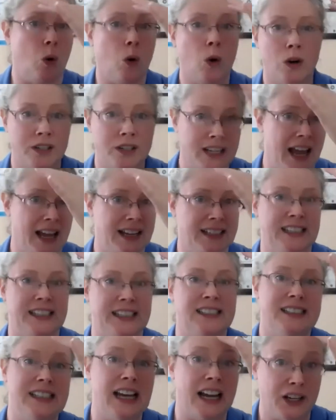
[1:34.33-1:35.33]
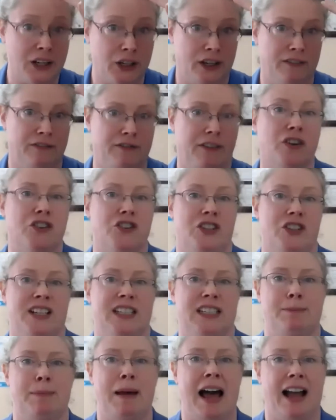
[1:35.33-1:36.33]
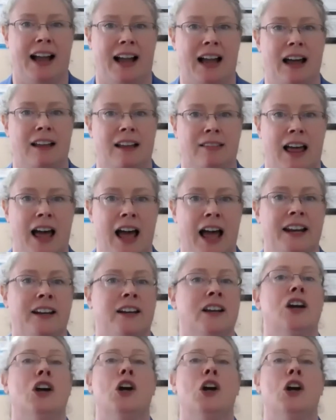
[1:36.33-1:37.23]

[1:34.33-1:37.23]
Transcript: cortex executive function is back online.